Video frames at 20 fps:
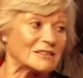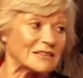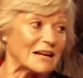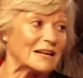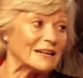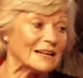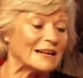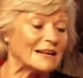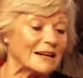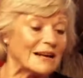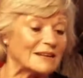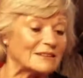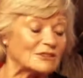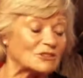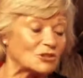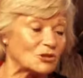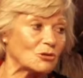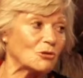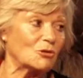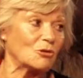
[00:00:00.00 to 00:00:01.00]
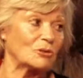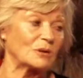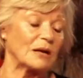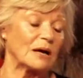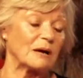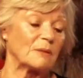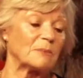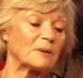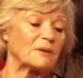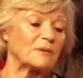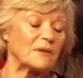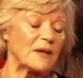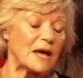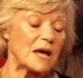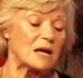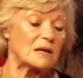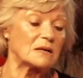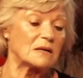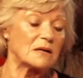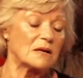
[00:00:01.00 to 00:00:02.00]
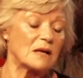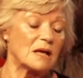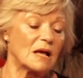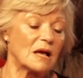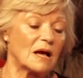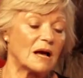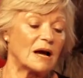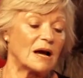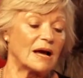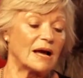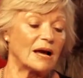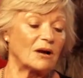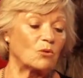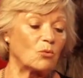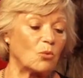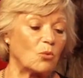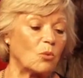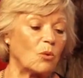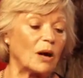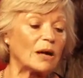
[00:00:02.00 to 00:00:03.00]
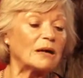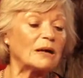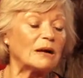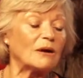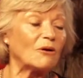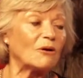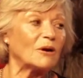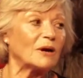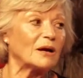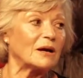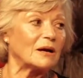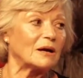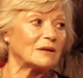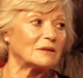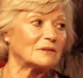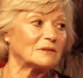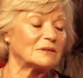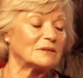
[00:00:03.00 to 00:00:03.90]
get legal aid at all mm-hmm. now. But then I had one lawyer